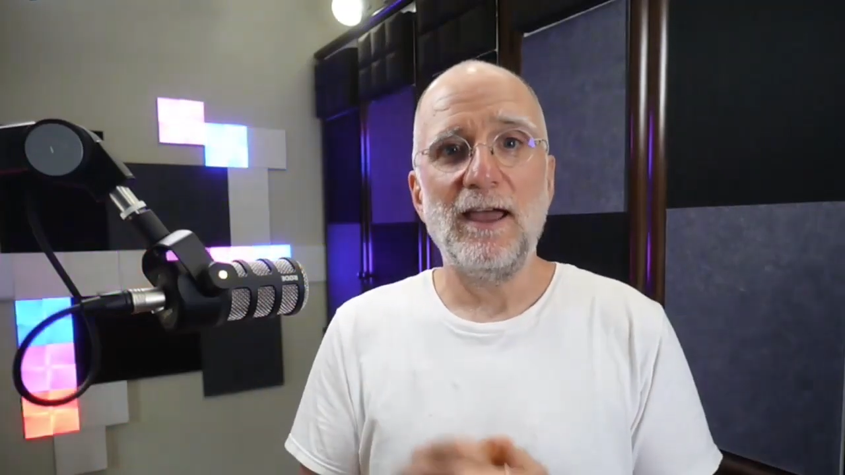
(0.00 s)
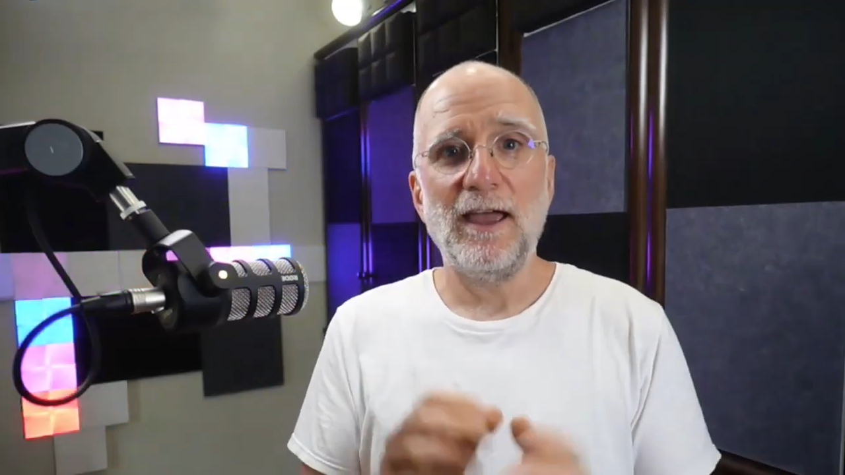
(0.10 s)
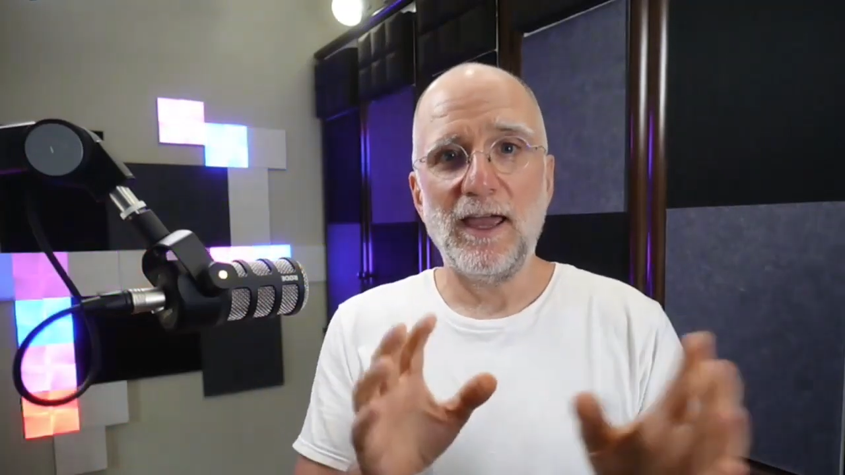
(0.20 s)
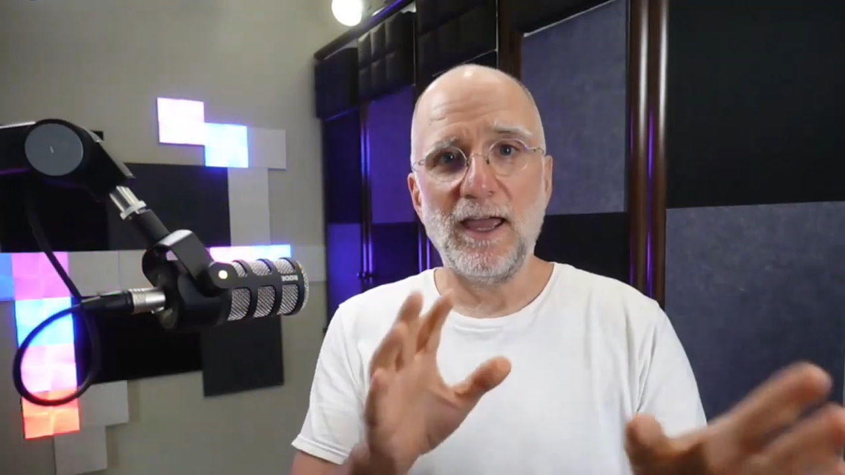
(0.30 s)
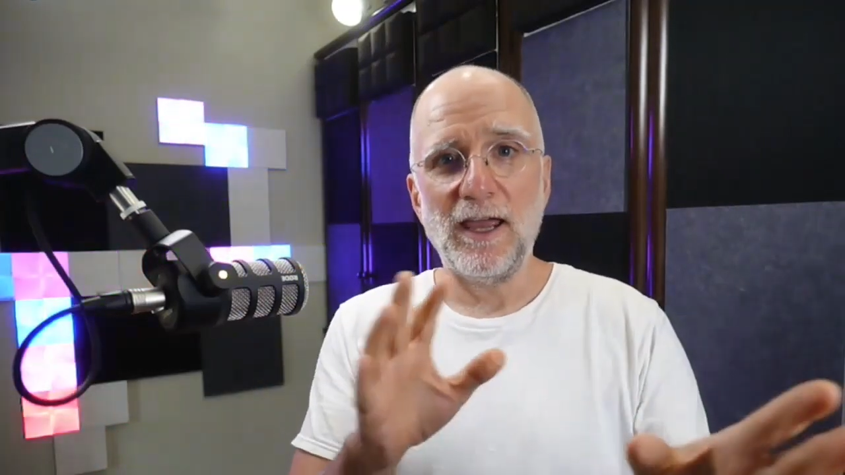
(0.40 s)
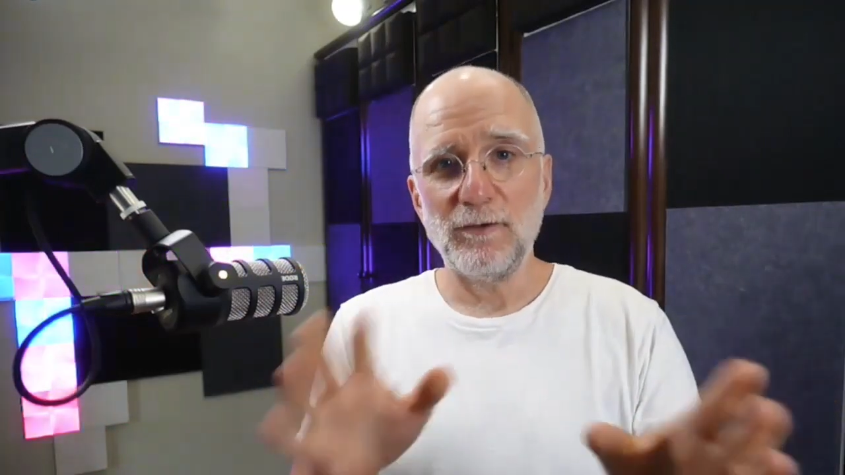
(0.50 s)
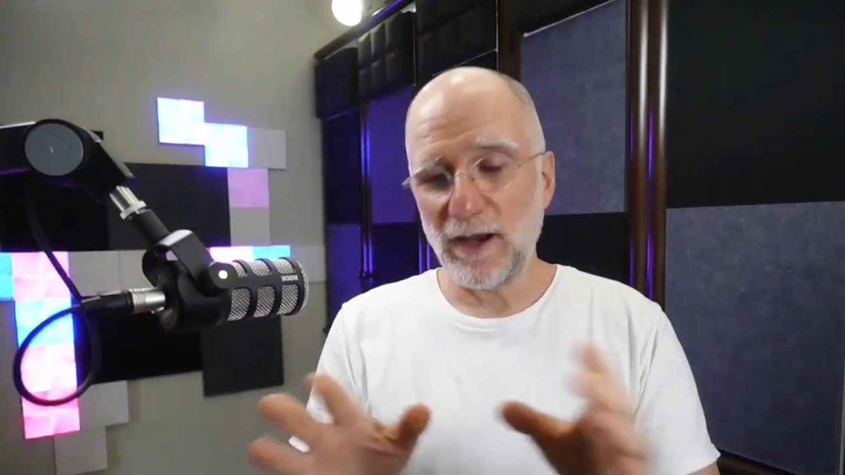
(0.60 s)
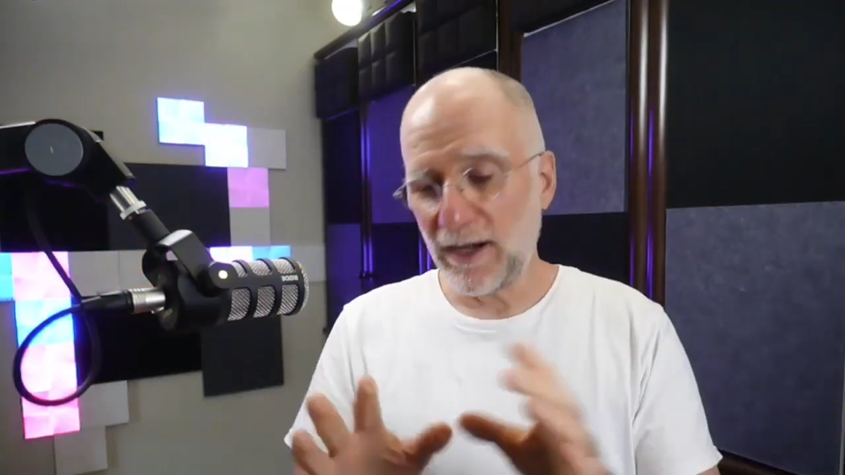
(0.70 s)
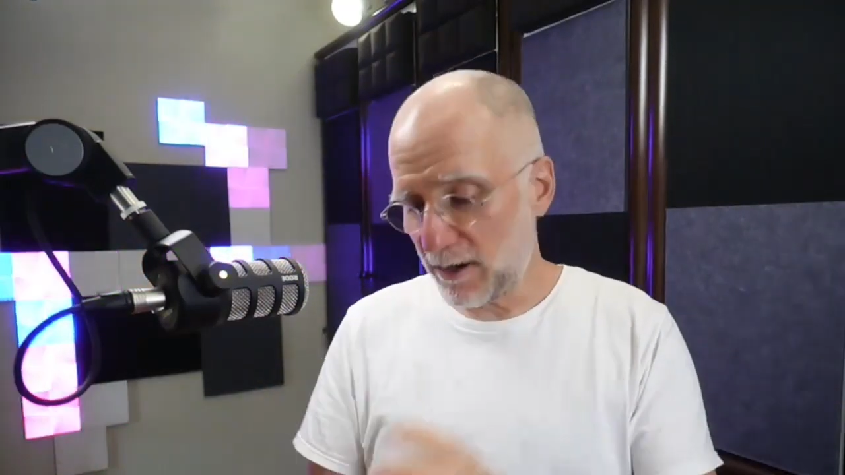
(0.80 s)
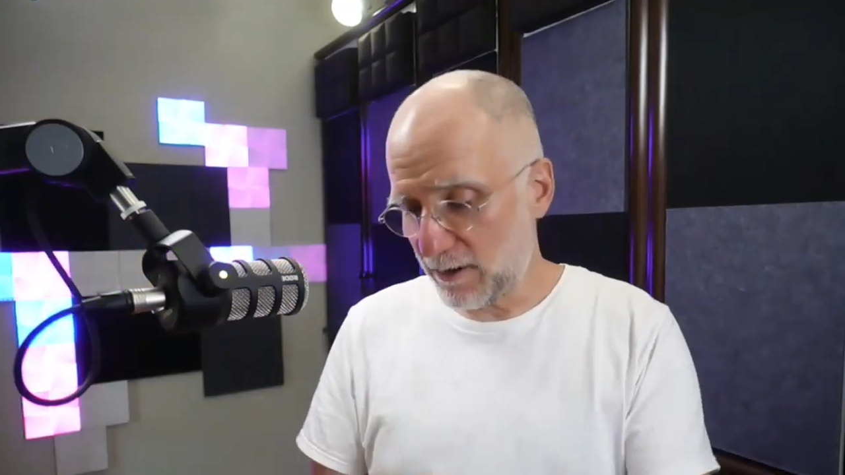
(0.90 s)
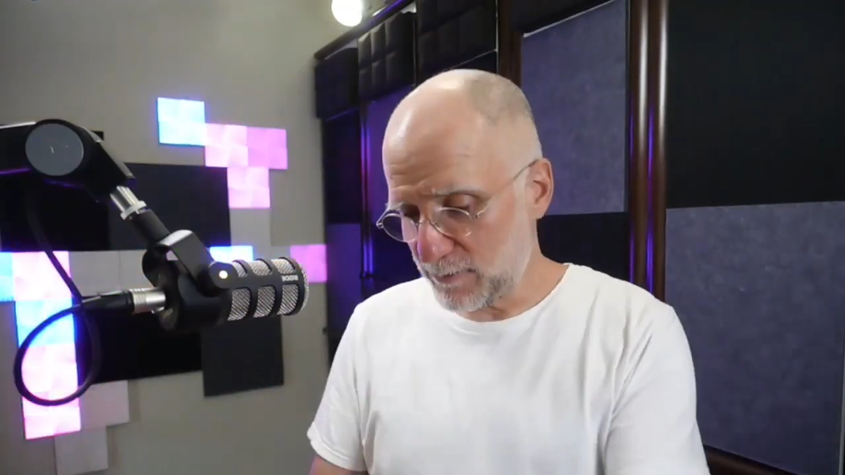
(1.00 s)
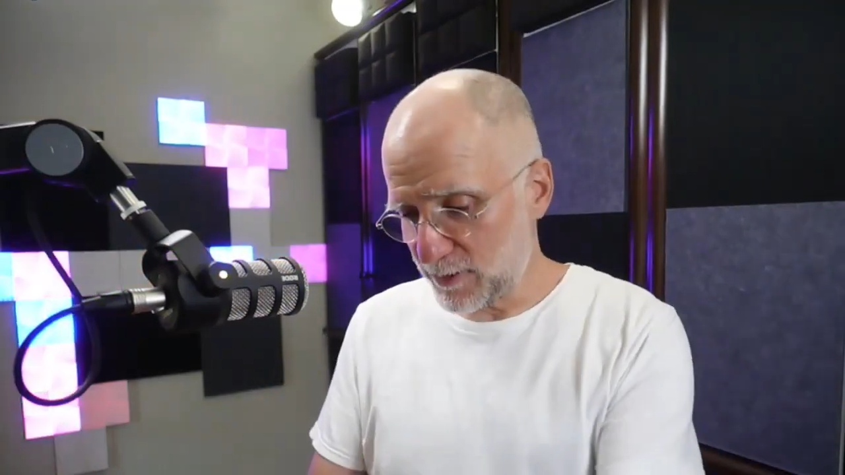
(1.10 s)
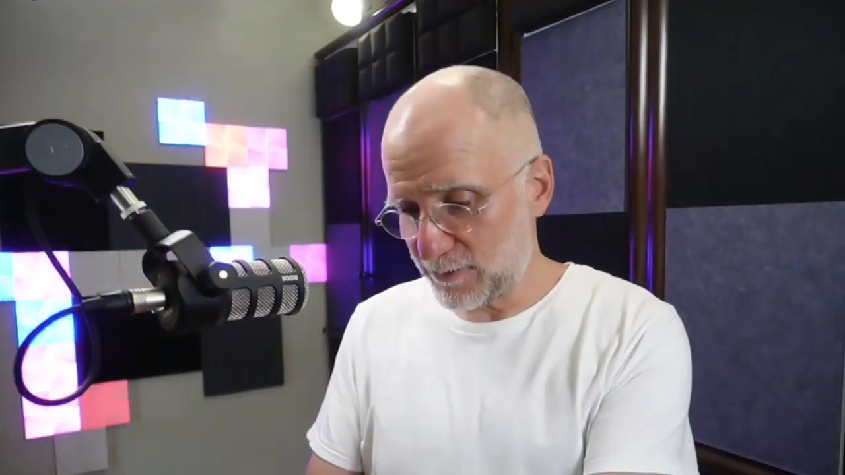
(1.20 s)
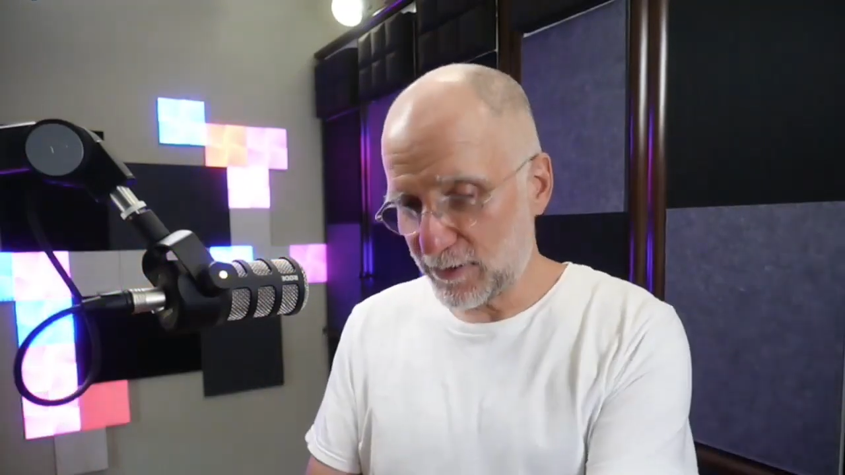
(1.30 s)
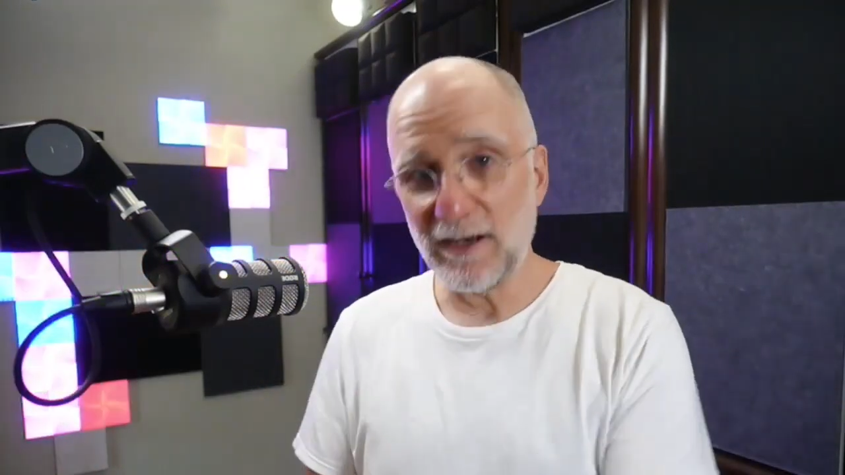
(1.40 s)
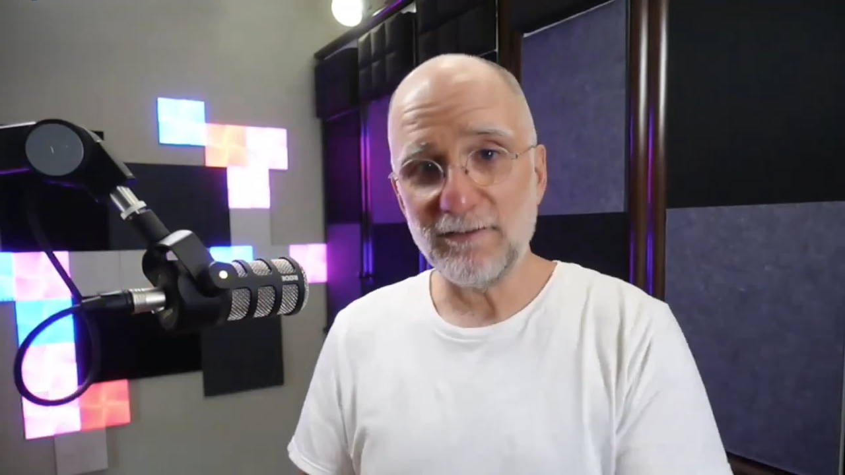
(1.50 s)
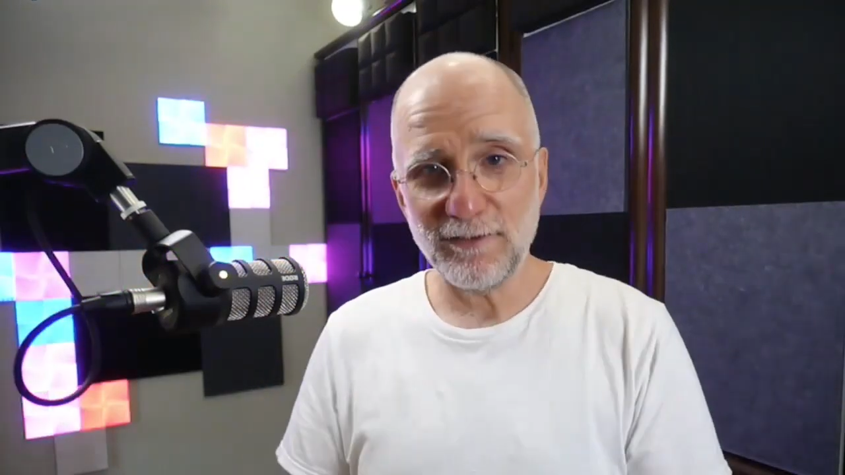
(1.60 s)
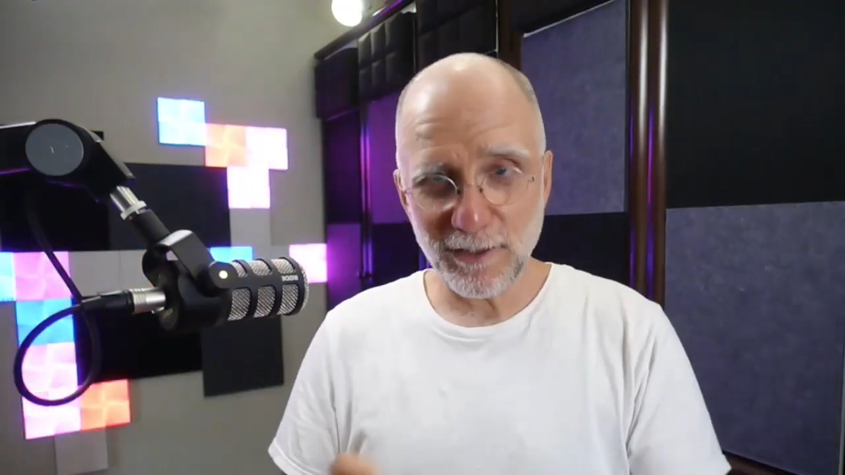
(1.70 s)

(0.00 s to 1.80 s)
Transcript: And right now I'm just kind of